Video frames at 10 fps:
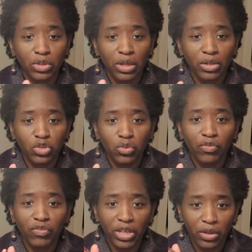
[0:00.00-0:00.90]
I'll do a
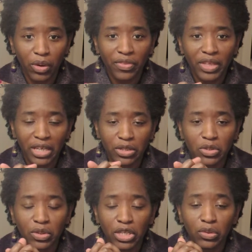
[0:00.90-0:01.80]
video at the end
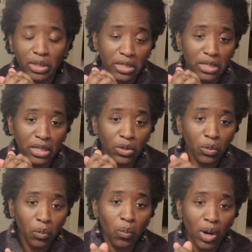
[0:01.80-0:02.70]
so that you can see
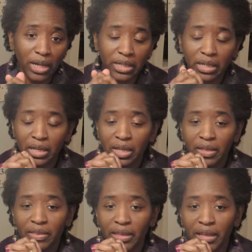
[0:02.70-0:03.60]
who won
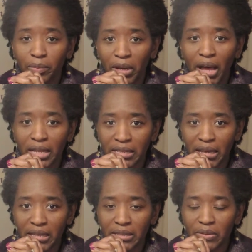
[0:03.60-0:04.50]
the
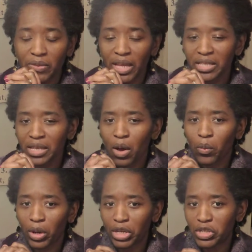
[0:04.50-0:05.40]
contest. So that's how
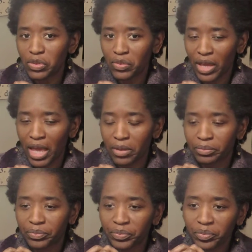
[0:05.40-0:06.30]
we're going to do that.
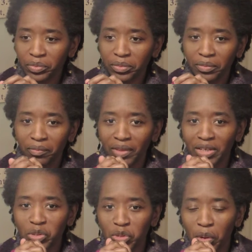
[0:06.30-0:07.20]

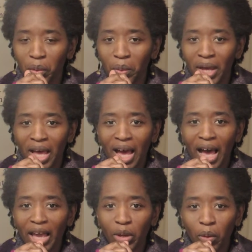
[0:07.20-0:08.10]
So
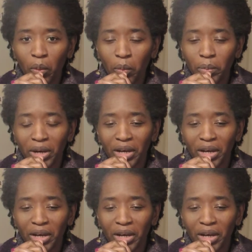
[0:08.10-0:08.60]
I hope